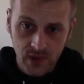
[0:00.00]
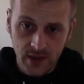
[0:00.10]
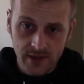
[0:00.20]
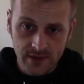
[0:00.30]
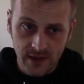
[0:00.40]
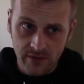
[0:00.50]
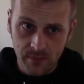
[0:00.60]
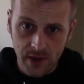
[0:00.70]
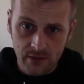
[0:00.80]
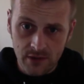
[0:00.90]
it's
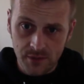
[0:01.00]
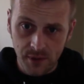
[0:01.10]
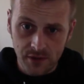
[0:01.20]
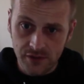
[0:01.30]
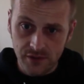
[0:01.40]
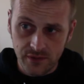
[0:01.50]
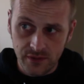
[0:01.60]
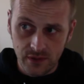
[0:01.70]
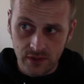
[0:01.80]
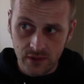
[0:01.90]
giving me a response
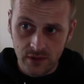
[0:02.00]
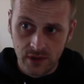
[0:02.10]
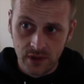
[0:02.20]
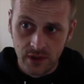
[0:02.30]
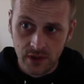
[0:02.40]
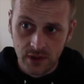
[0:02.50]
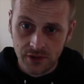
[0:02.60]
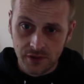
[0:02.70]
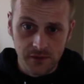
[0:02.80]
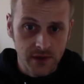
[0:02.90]
for
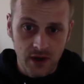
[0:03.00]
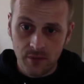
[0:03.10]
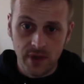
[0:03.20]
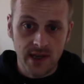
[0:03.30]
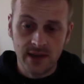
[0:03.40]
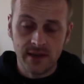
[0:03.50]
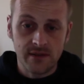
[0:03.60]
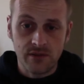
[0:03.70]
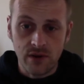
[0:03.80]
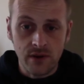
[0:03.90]
something completely
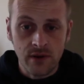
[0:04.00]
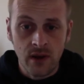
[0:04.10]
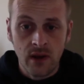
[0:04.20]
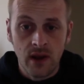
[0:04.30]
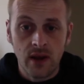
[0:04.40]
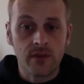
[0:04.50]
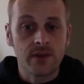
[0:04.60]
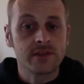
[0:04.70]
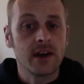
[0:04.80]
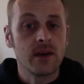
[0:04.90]
different. If I
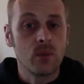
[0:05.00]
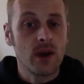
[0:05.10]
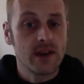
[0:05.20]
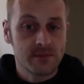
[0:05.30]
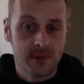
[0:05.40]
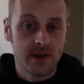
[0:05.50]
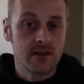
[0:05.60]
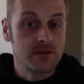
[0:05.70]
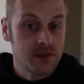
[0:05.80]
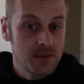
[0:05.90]
say, where's my
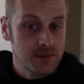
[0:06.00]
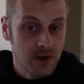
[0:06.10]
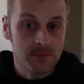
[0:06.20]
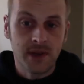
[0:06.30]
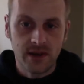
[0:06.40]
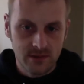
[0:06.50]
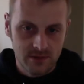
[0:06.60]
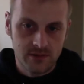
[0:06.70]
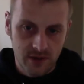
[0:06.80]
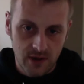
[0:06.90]
nearest chip shop, then it
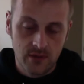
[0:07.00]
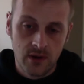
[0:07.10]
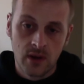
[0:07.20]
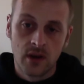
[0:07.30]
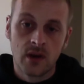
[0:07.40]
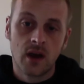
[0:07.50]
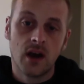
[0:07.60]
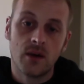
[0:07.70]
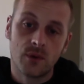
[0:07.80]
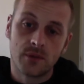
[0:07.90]
does know
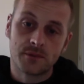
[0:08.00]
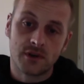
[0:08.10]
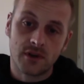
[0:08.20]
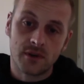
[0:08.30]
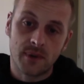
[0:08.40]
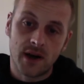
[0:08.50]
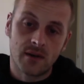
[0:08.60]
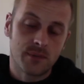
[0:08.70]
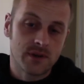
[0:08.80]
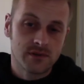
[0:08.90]
what I'm talking
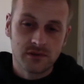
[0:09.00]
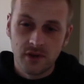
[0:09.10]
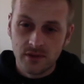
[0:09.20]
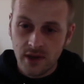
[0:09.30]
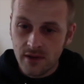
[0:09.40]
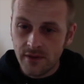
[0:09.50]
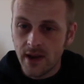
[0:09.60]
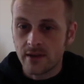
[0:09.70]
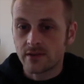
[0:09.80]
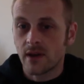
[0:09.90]
about. But it's just those little
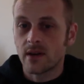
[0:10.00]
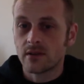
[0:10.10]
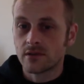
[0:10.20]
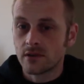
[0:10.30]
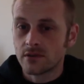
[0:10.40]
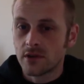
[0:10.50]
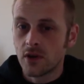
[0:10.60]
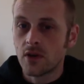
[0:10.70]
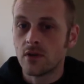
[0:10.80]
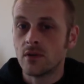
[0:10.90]
things, so I can talk to
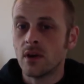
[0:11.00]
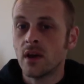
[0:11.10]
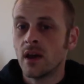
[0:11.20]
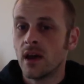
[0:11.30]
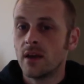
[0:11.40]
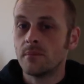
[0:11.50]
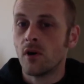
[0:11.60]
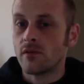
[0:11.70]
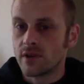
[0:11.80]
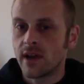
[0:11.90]
Google in
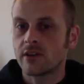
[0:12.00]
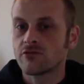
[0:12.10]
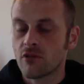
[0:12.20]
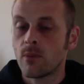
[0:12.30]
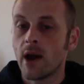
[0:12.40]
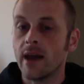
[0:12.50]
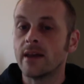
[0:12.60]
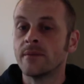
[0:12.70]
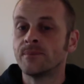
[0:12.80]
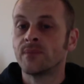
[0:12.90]
more of a natural
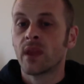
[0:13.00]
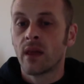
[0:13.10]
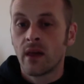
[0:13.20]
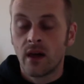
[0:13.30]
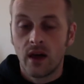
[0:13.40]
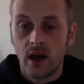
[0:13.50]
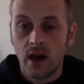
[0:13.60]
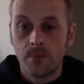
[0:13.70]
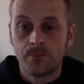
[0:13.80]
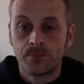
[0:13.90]
way,
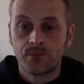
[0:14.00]
and